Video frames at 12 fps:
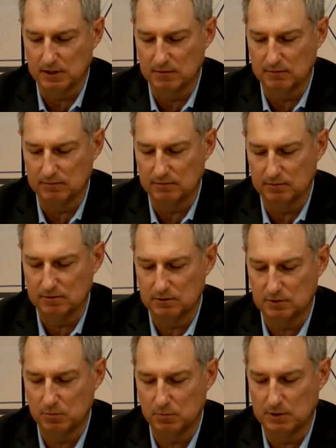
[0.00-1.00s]
And
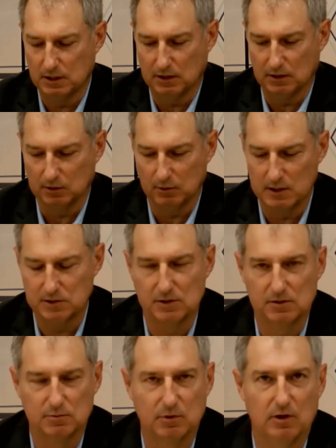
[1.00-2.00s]
two particular
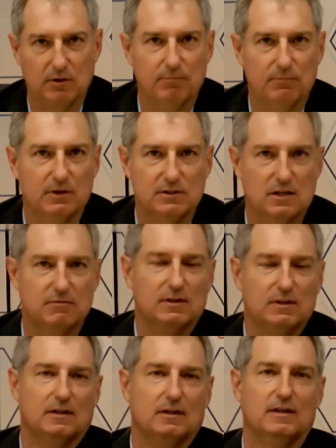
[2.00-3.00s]
questions were: Is it
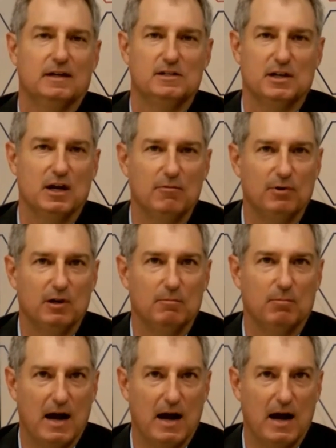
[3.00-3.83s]
is it helpful at